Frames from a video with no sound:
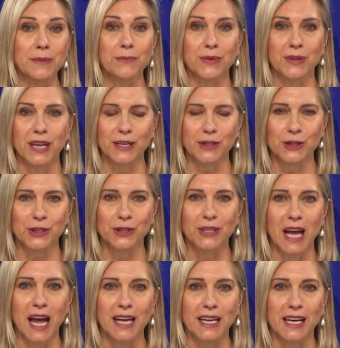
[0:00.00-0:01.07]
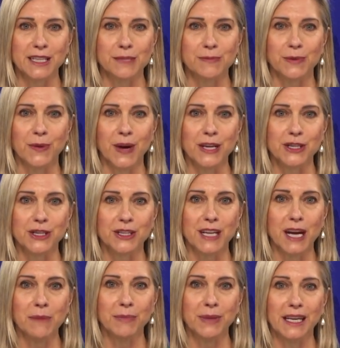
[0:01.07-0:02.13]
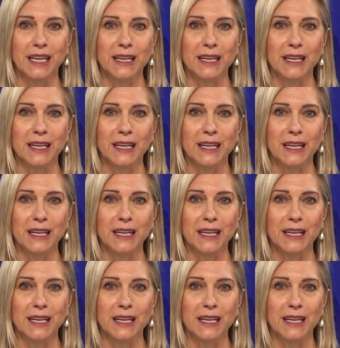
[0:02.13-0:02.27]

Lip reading: production and exploration company.